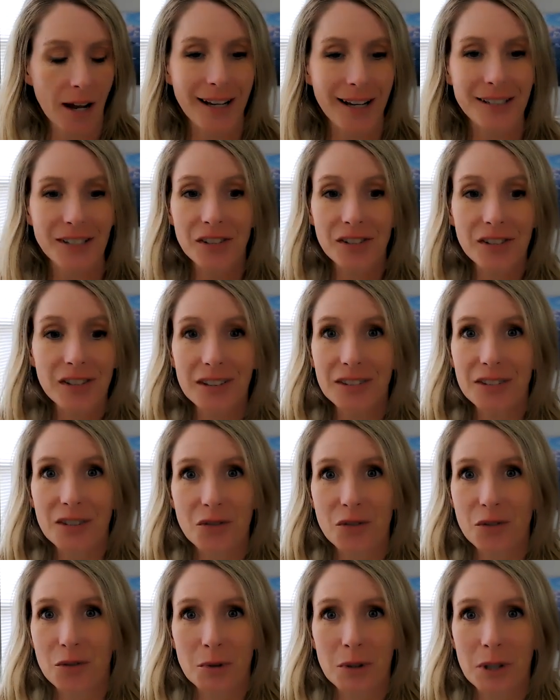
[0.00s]
I just got the
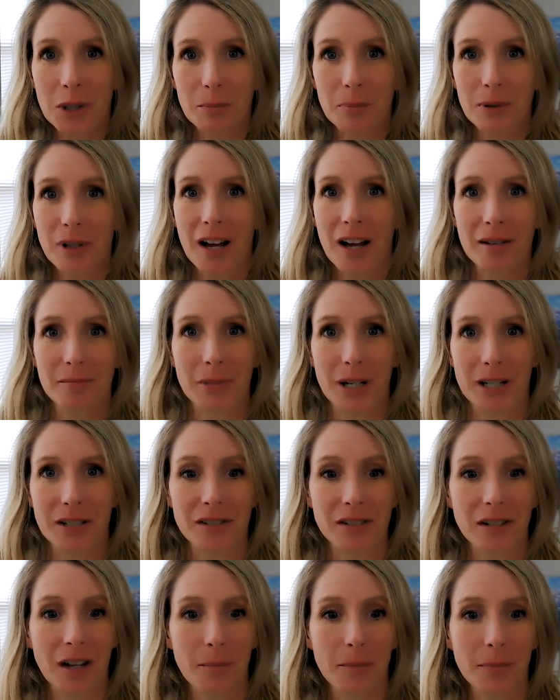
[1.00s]
story plot
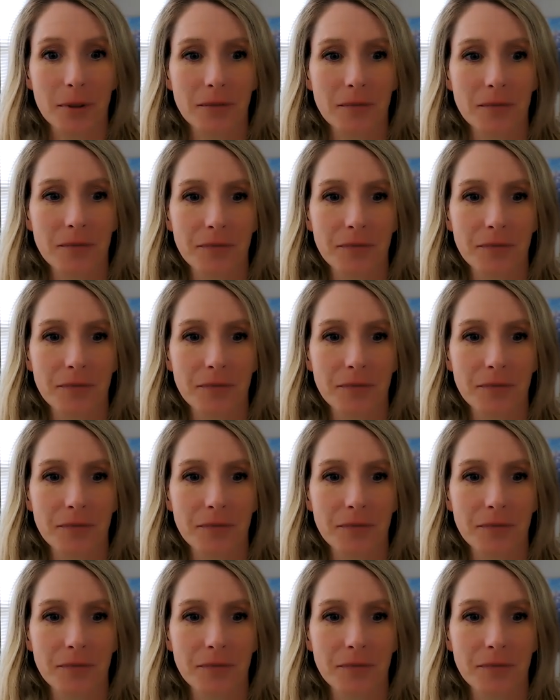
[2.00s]
mixed up.